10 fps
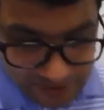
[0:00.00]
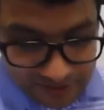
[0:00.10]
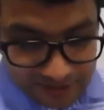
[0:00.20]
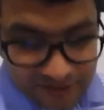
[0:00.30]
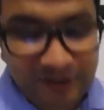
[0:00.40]

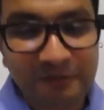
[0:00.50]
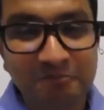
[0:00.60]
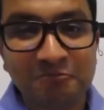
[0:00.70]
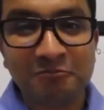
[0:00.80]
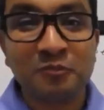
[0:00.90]
be
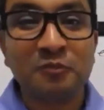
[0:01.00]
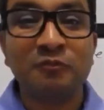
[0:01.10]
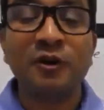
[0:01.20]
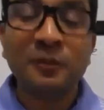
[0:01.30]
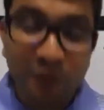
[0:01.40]

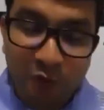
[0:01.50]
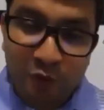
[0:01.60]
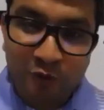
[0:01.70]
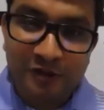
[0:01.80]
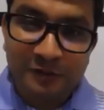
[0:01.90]
one more
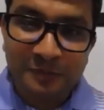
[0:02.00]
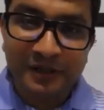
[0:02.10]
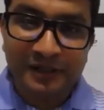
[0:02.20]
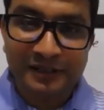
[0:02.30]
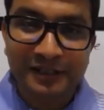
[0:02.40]
rule,
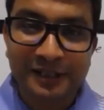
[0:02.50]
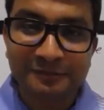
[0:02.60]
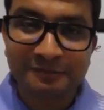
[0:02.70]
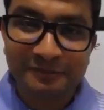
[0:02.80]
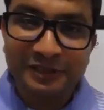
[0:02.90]
but
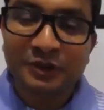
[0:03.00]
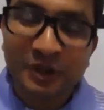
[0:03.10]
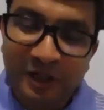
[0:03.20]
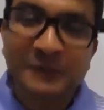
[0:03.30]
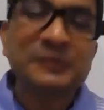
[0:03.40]
it's going
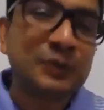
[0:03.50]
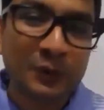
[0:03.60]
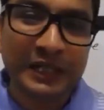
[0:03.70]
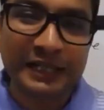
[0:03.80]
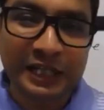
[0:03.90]
to come
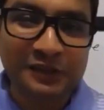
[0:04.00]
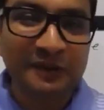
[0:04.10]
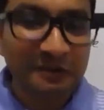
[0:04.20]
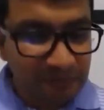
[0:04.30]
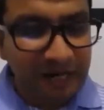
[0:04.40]
slowly. That's why
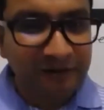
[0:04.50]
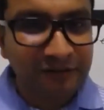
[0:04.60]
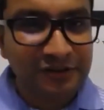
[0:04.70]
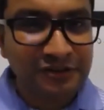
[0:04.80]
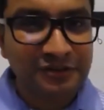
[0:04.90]
we
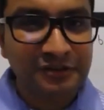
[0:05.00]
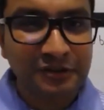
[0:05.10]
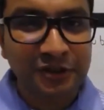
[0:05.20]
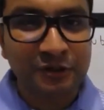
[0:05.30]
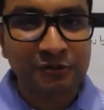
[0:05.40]
practiced,
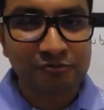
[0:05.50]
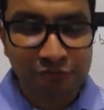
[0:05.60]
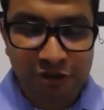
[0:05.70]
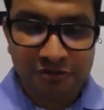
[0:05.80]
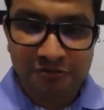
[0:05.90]
you know,
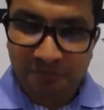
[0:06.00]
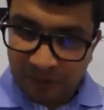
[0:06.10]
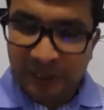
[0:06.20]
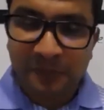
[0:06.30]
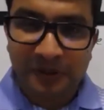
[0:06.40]
just
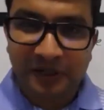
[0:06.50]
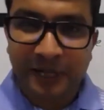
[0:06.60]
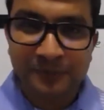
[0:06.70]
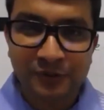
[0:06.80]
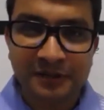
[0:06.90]
multiple
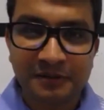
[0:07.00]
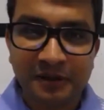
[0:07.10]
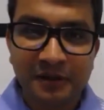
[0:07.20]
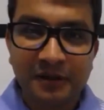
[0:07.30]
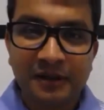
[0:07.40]
times. So it
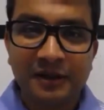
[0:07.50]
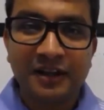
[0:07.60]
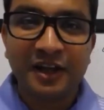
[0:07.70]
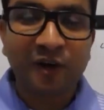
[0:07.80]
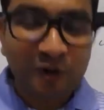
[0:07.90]

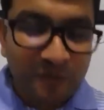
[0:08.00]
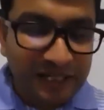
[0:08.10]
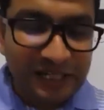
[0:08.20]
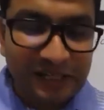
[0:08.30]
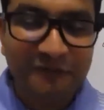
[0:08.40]

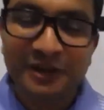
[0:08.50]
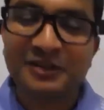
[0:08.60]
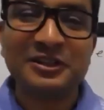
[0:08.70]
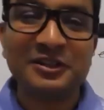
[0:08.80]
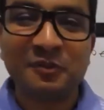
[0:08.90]
automatically
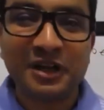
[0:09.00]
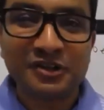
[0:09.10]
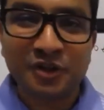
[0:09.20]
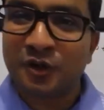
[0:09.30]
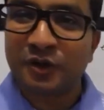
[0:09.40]
fits in your brain,
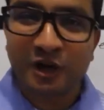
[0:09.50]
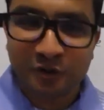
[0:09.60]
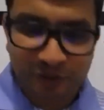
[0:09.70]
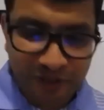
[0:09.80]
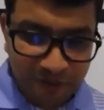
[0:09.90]
so you don't have
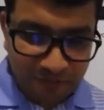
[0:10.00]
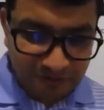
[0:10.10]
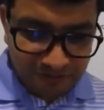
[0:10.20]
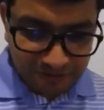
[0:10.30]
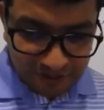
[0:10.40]
to worry
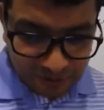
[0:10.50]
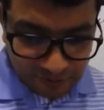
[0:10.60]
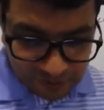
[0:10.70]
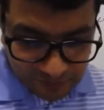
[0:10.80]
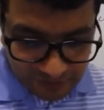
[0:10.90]
about the
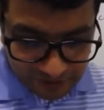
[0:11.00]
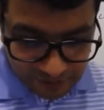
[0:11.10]
rules part.